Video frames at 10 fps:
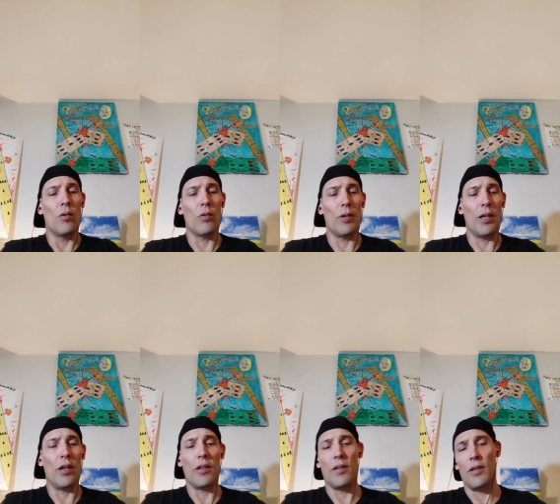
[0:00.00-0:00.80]
Who you
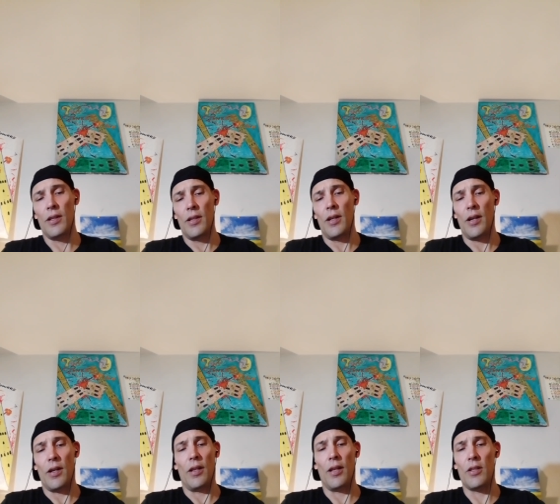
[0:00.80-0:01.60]
got in the
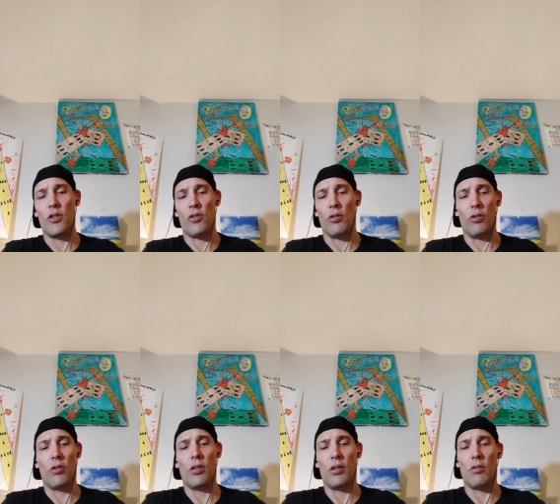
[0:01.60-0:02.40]
uh, lens you're
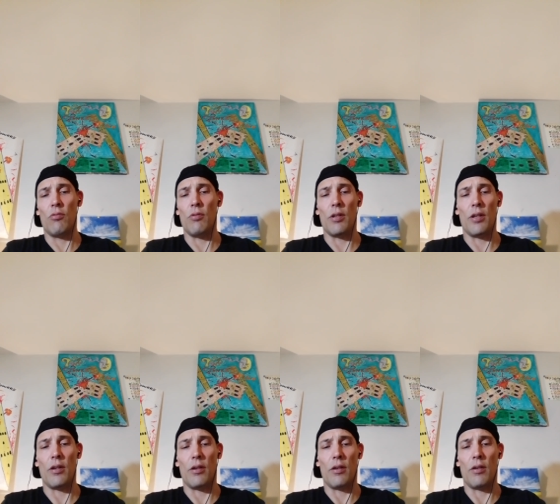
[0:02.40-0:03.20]
looking to there?